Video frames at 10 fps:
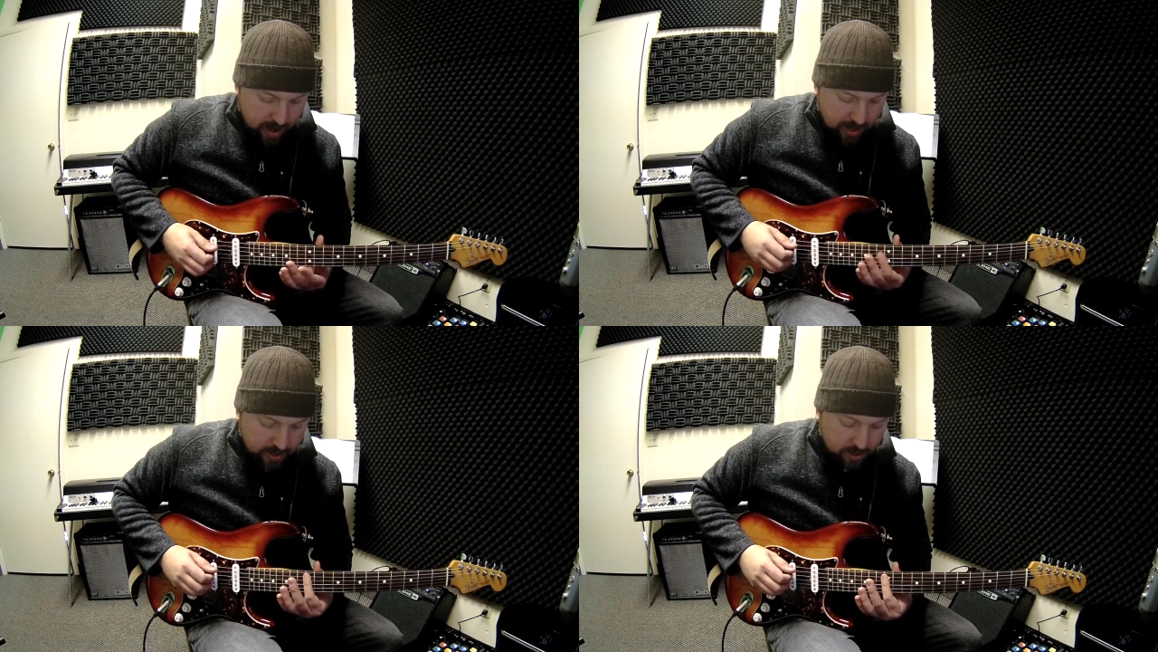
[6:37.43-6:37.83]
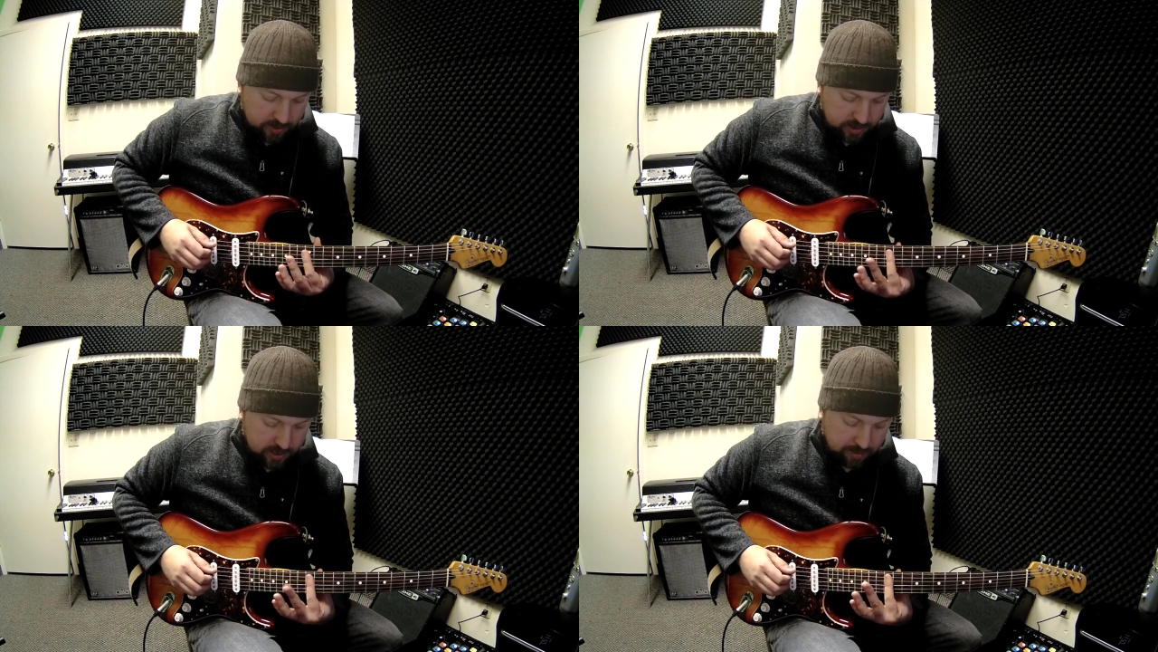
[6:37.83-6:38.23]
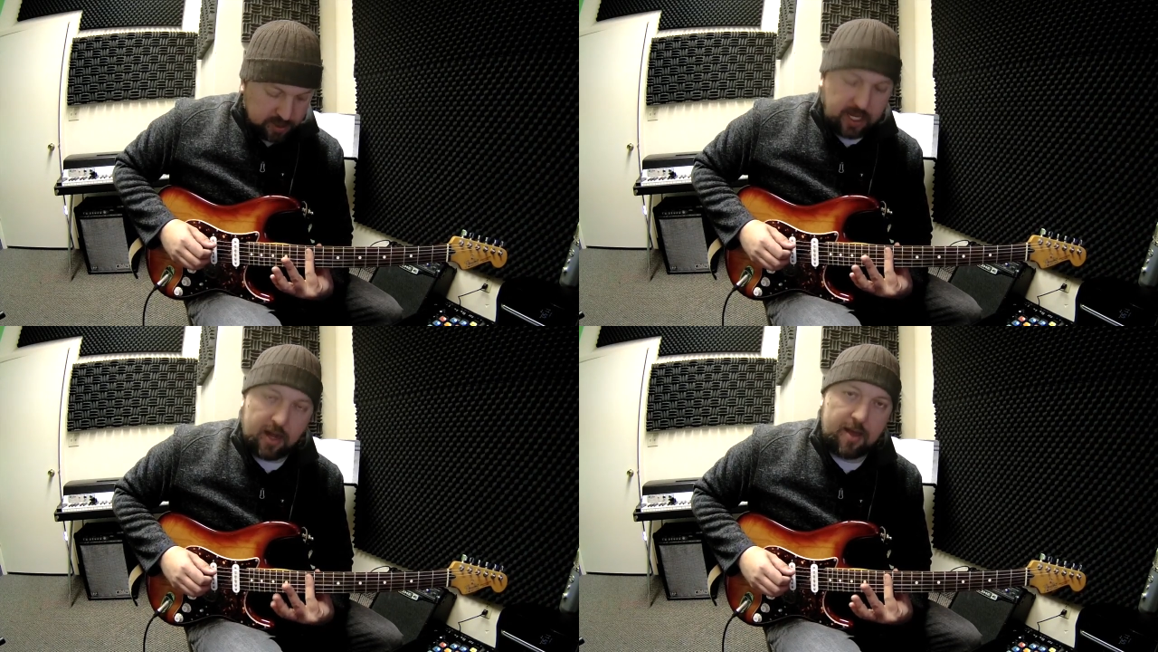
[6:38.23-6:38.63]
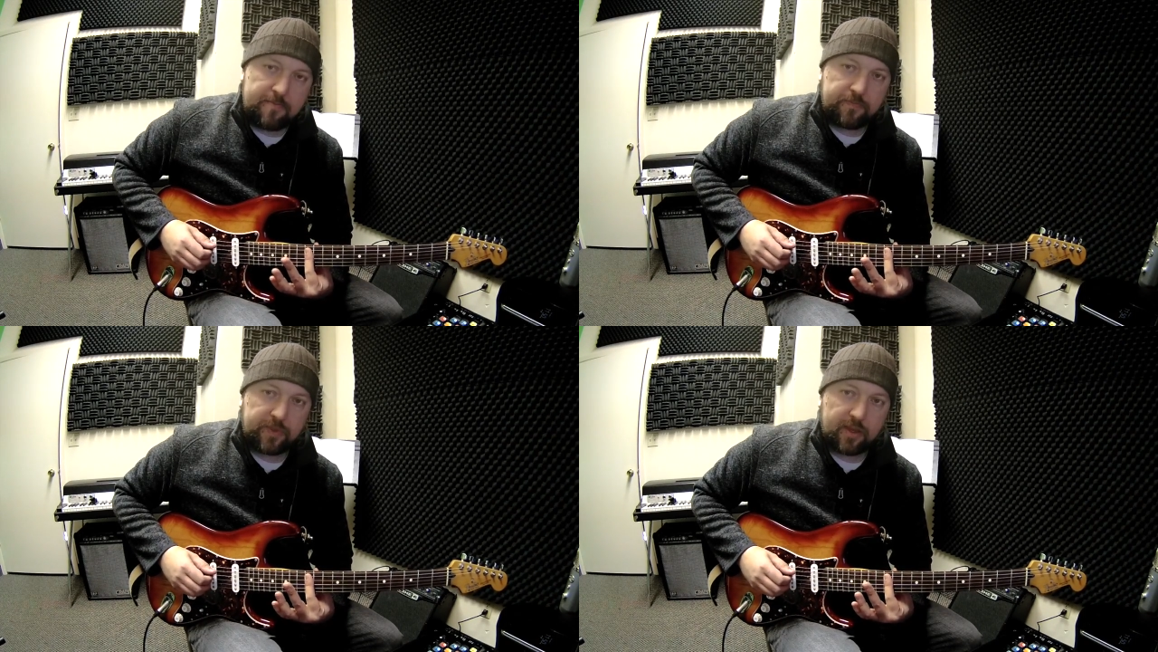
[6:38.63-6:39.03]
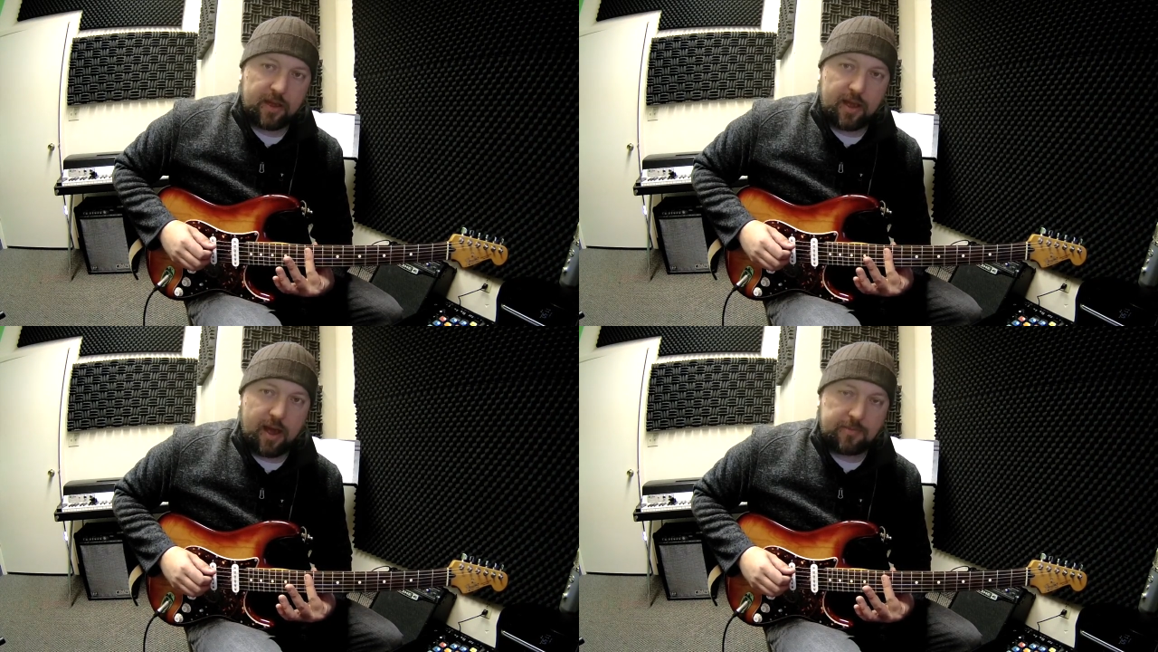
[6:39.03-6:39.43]
know I'm just kind
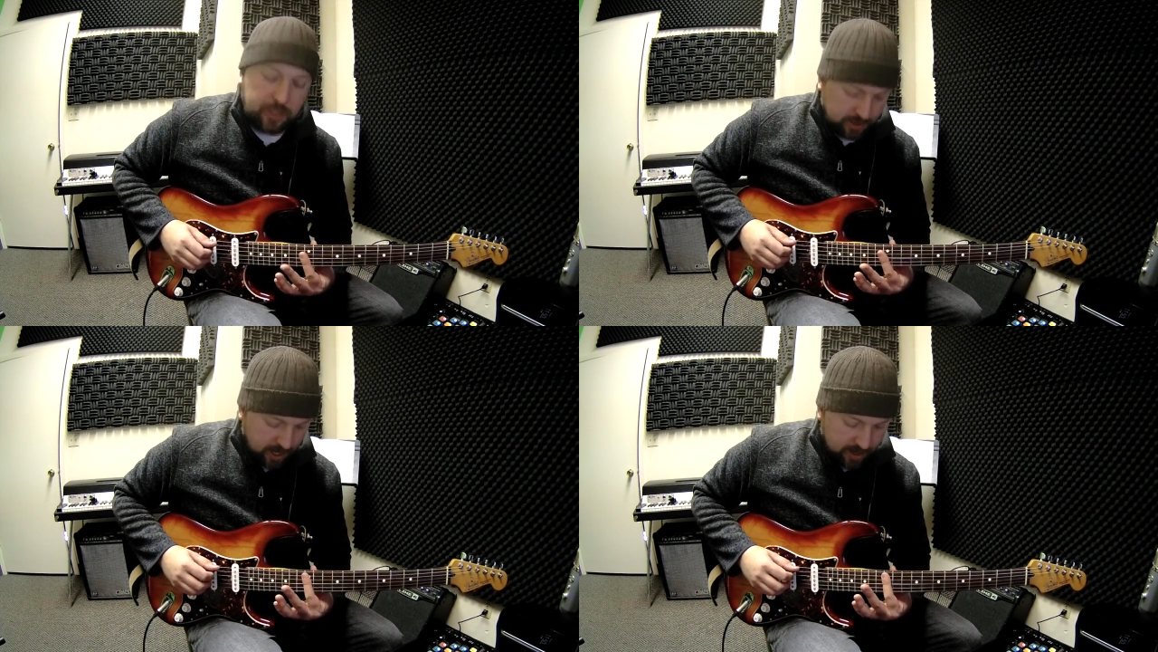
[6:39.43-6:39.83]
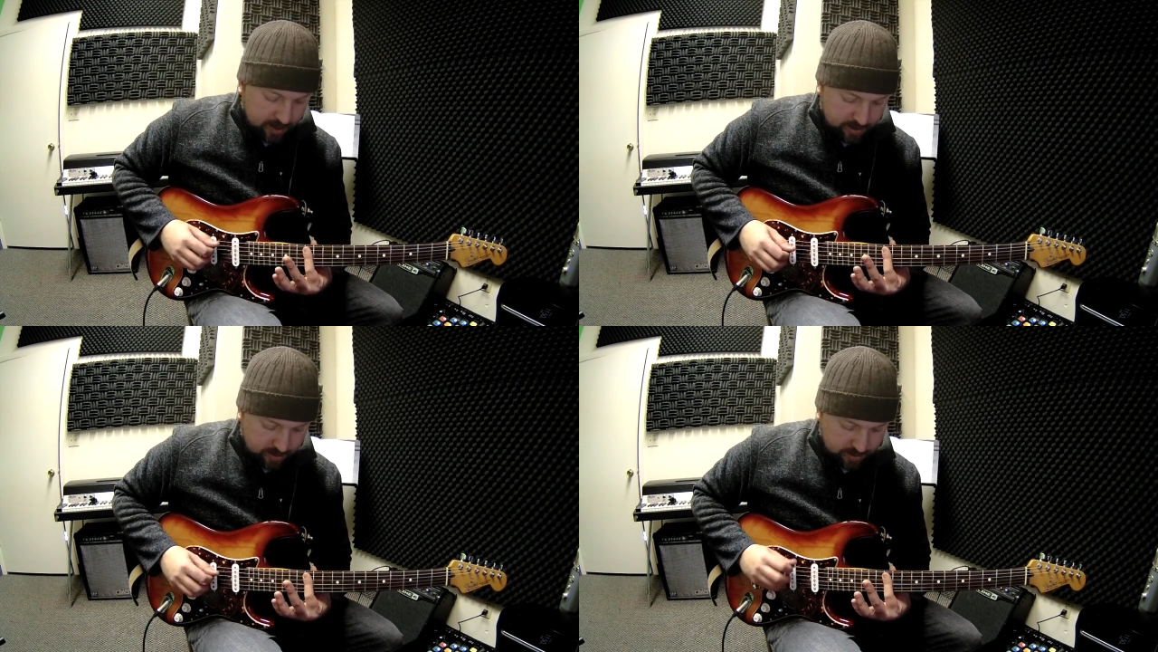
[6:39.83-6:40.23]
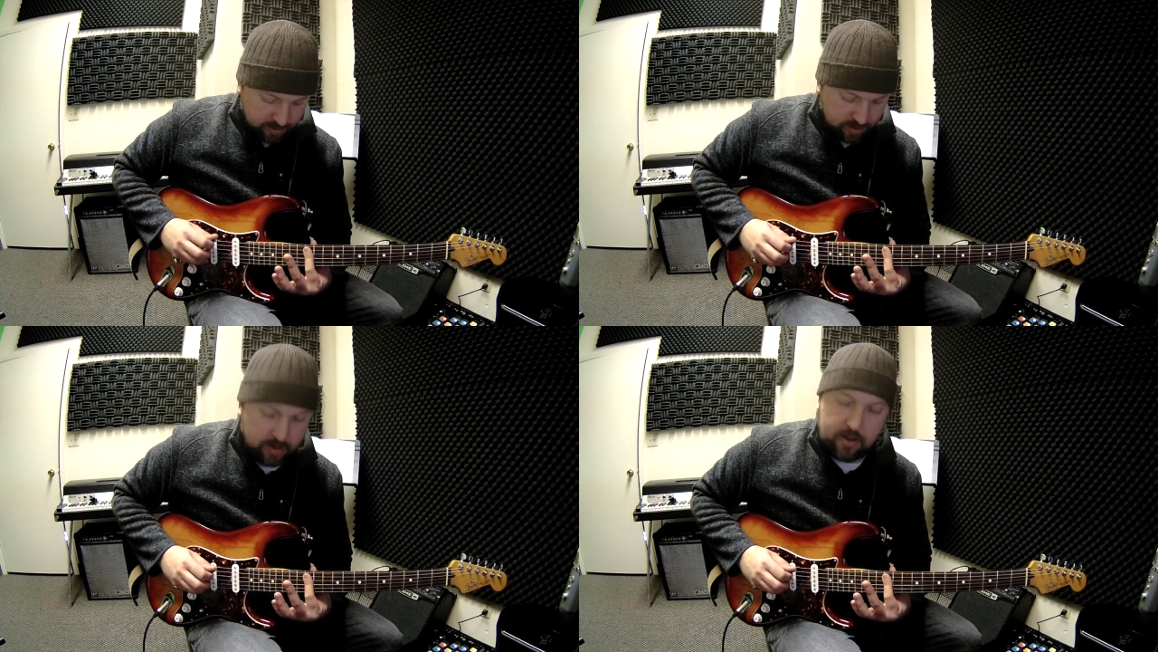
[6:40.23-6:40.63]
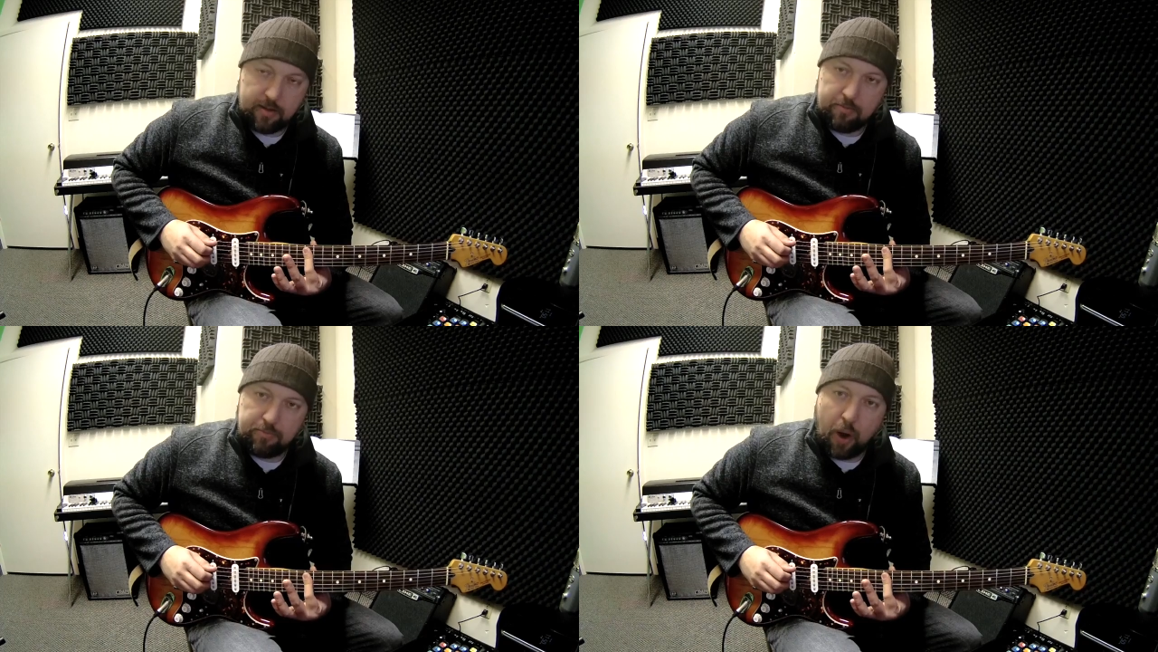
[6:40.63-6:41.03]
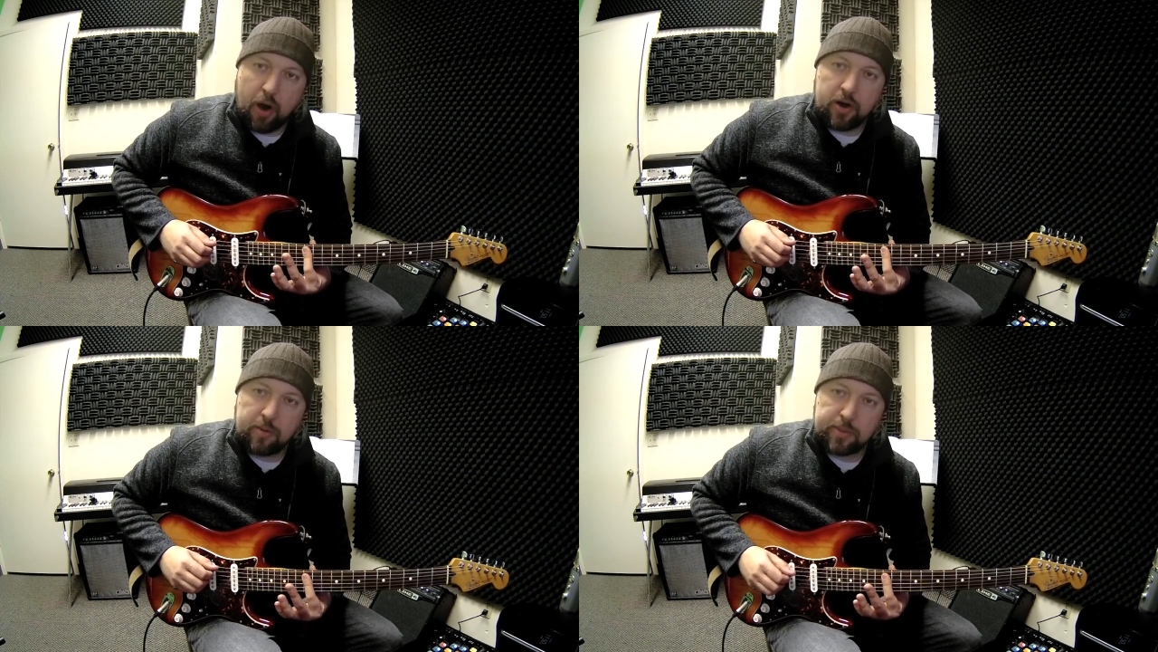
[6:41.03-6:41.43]
of barring